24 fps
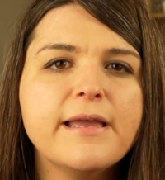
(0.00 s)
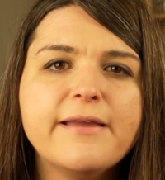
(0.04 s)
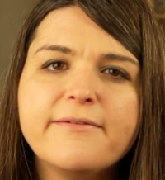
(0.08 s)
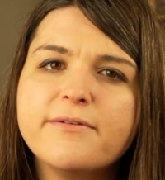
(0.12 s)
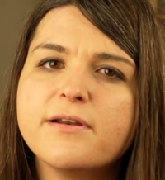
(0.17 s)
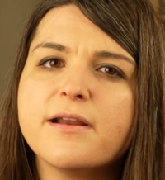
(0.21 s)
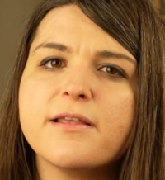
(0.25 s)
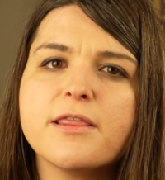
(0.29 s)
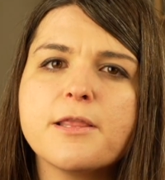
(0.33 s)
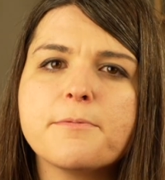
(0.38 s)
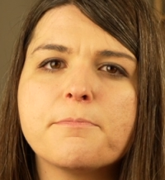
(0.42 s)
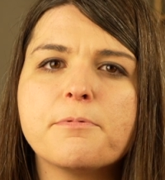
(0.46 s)

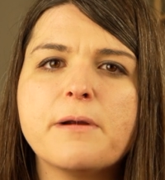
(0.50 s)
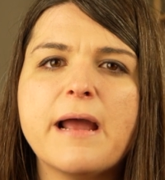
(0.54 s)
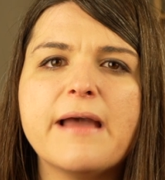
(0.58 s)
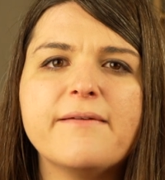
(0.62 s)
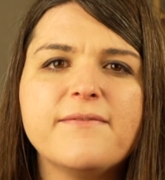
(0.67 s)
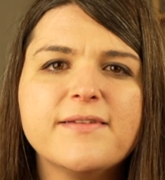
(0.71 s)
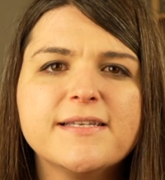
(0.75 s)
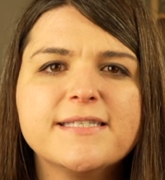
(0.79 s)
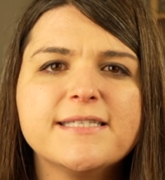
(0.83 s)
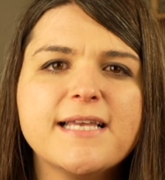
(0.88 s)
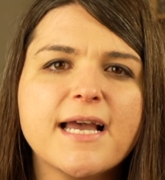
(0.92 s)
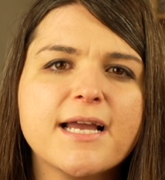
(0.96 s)
Even in the
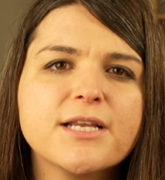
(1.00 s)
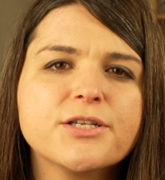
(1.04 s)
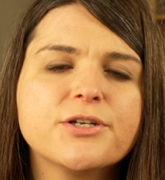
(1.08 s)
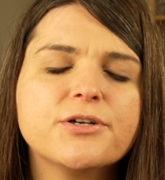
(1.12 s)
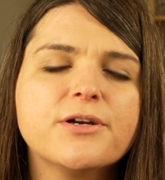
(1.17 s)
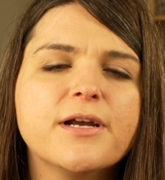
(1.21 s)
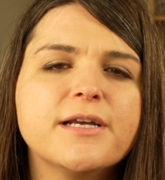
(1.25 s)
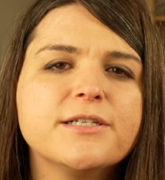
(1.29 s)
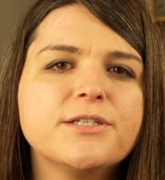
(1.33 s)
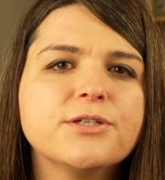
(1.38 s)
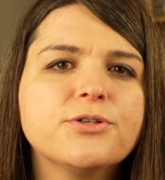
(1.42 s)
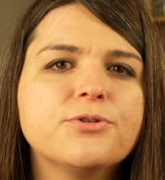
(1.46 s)
private
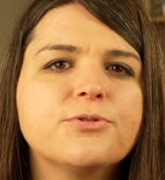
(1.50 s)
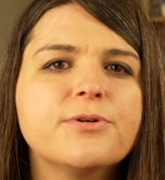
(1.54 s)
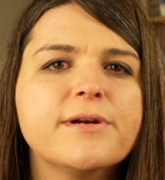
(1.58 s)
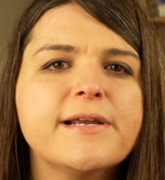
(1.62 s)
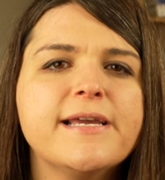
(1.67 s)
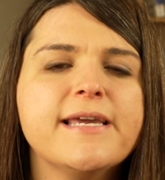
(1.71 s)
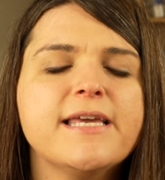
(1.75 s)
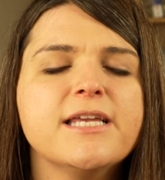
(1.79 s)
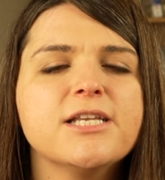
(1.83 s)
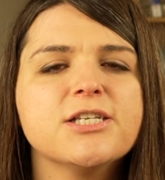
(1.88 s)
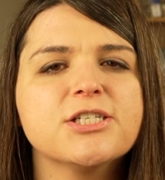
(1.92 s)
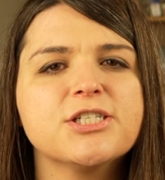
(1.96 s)
sector, a
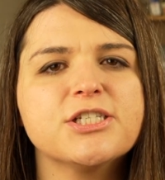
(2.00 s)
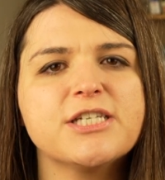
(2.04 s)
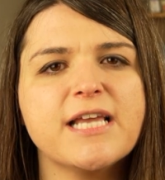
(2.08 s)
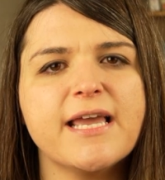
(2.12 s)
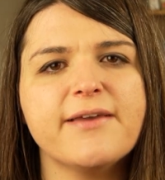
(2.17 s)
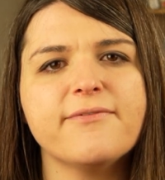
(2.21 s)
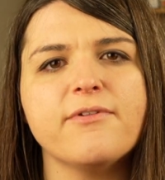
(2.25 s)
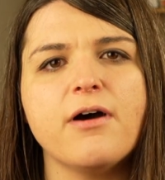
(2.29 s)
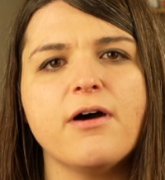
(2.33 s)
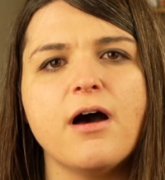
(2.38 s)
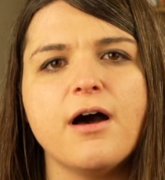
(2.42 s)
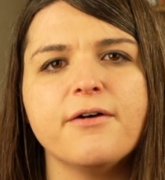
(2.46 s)
degree can
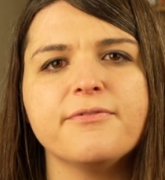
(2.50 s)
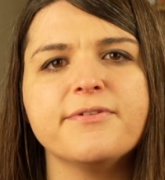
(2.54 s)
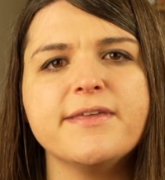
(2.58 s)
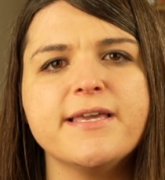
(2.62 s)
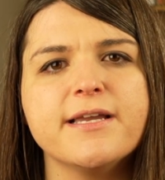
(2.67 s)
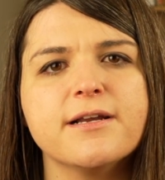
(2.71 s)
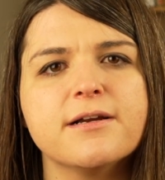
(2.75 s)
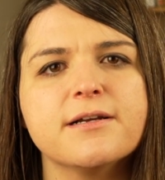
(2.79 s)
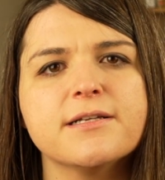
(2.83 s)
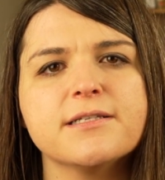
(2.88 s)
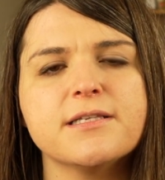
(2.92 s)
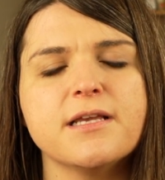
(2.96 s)
shave off
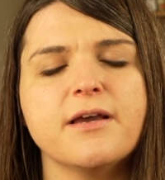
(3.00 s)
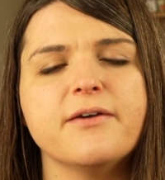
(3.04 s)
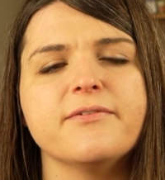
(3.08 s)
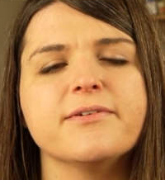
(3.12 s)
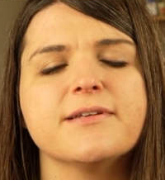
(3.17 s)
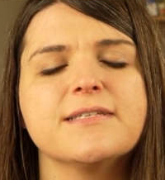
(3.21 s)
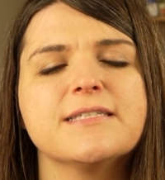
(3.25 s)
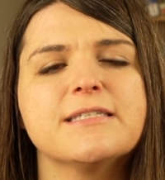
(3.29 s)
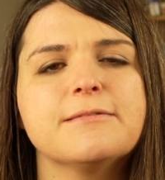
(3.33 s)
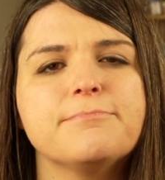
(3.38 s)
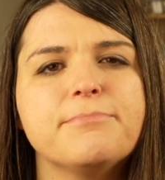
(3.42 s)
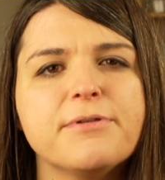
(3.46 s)
years of
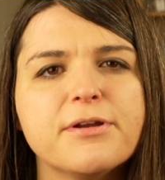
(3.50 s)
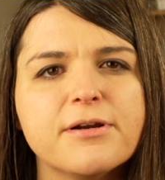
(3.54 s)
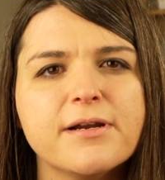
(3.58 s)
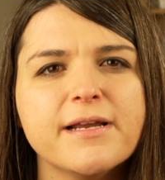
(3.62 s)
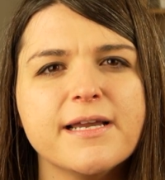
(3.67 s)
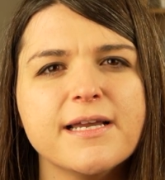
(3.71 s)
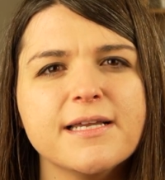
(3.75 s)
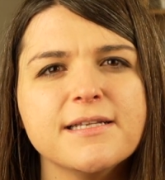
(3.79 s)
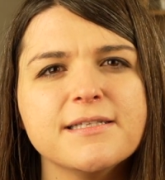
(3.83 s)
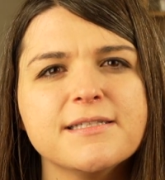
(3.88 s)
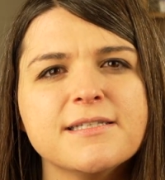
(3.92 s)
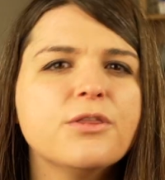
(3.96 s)

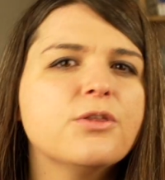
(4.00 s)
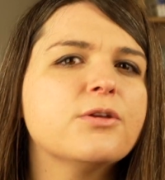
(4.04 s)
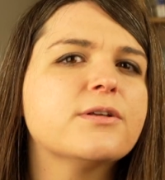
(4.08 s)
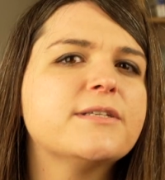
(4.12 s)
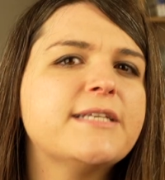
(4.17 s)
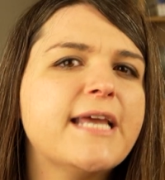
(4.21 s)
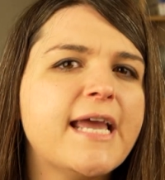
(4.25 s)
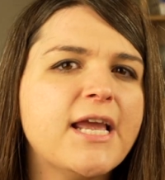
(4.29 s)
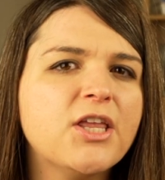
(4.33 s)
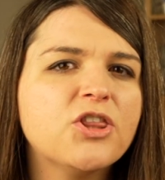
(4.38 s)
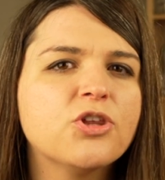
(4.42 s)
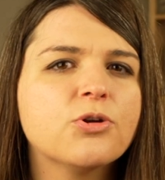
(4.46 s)
experience. They'll
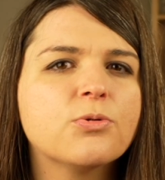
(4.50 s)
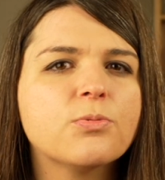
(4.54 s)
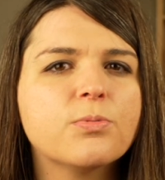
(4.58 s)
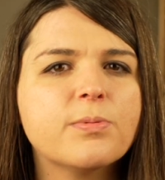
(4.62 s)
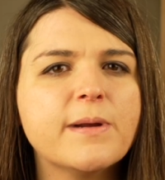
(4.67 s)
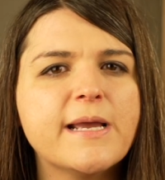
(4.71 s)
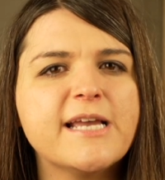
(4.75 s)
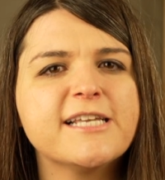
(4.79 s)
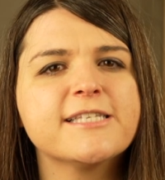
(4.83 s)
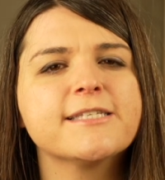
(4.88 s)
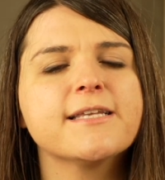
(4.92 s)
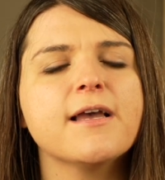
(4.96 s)
take the
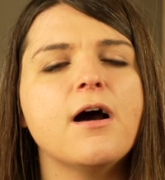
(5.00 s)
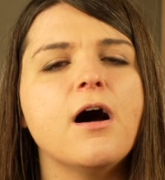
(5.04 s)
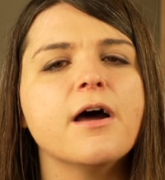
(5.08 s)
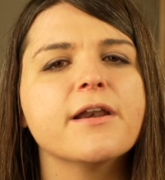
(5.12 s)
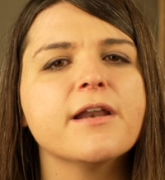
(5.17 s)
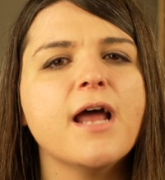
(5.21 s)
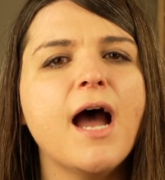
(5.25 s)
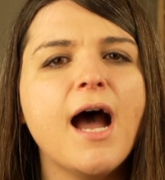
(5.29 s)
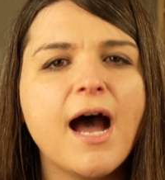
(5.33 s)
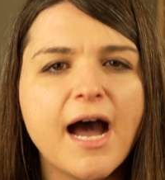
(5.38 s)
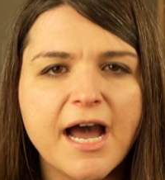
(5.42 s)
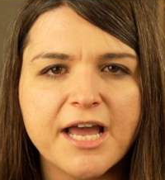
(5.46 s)
risk on
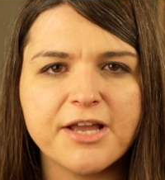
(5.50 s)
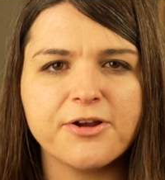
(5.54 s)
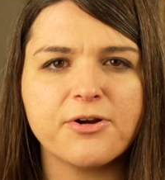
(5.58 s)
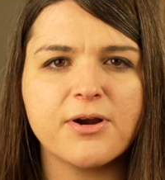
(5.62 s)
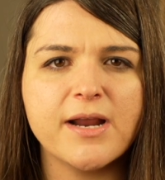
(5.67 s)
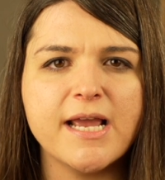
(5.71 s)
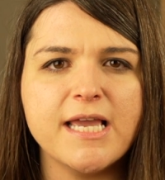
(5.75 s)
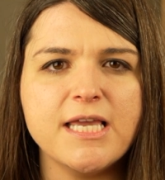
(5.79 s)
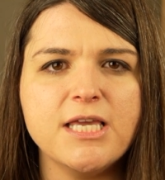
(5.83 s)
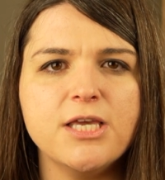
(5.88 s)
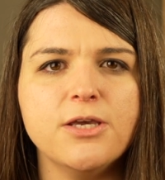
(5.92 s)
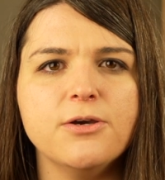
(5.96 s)

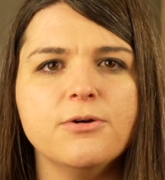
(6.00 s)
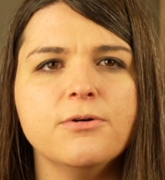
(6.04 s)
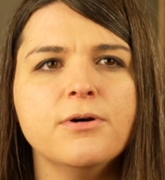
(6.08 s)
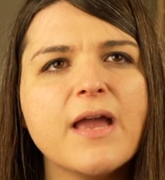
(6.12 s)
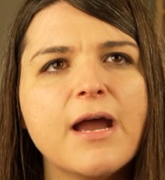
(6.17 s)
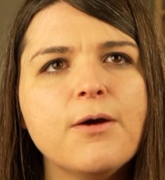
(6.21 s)
hiring you.